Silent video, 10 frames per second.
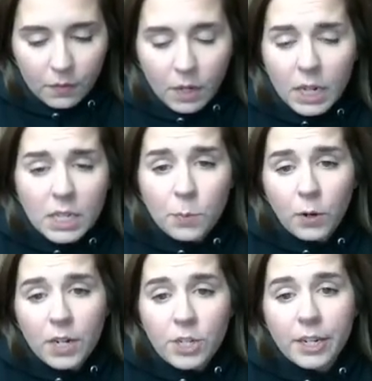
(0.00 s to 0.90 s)

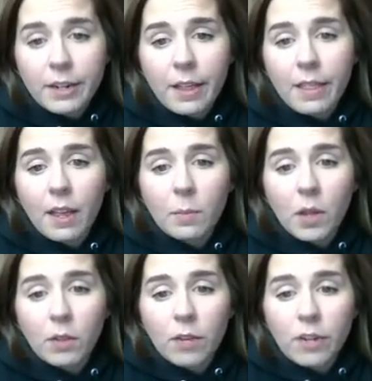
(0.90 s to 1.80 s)
inspiration than
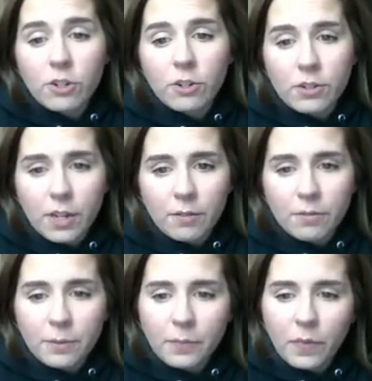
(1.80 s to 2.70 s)
Mother Nature
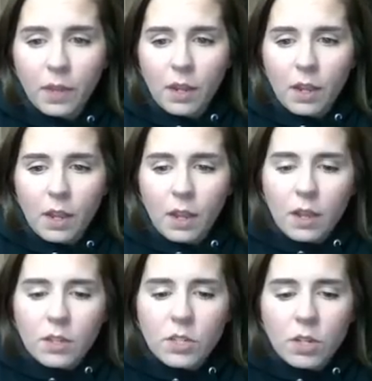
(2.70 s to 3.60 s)
herself?
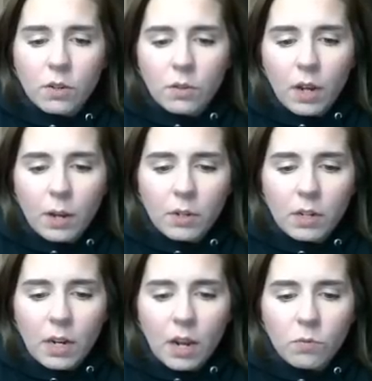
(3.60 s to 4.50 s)
So I'm going to
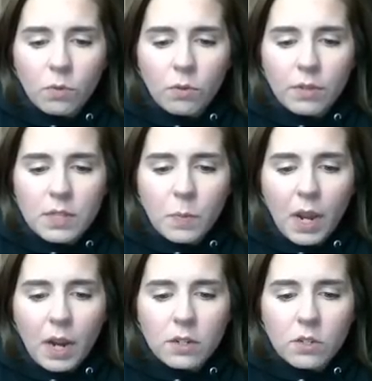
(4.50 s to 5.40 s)
now roll this
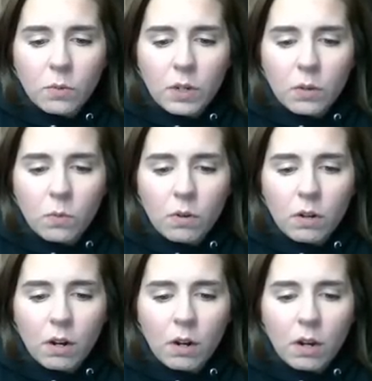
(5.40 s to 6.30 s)
back so we can
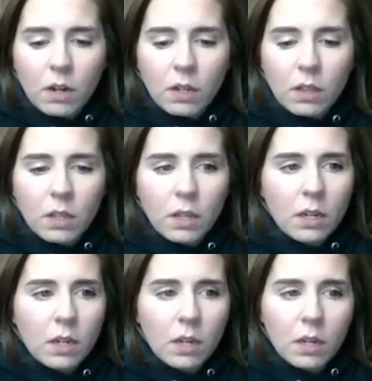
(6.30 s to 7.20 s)
work on
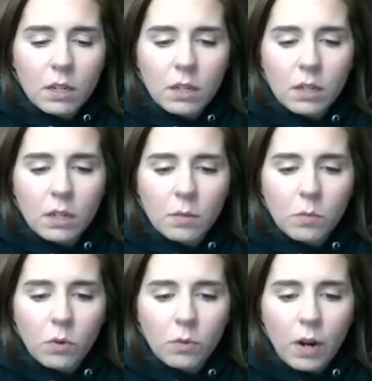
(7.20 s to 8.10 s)
the
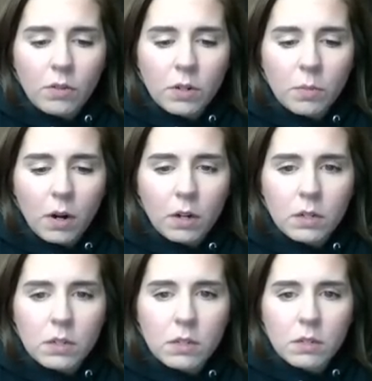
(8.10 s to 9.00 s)
more rounded
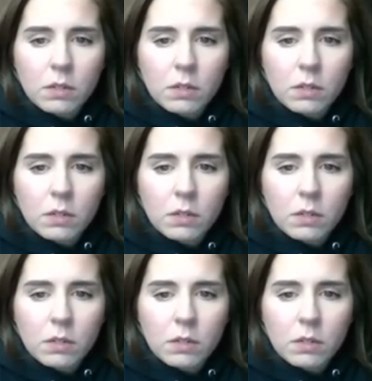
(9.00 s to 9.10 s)
parts.